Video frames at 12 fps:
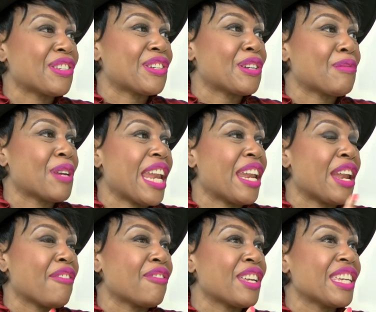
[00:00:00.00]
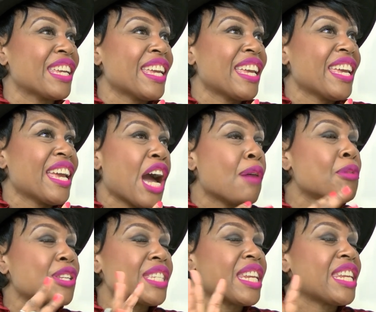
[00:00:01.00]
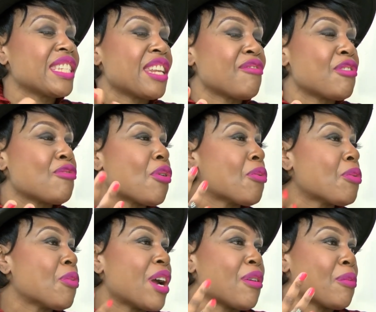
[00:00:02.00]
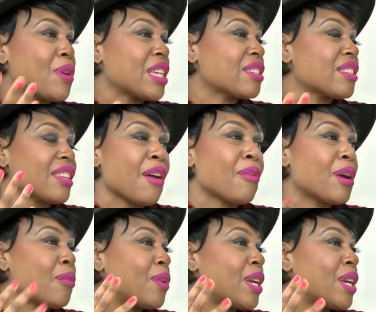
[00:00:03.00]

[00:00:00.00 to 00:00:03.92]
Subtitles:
Do you know what I mean? And I think, I'm not saying there's anything wrong with wearing wigs, because I wear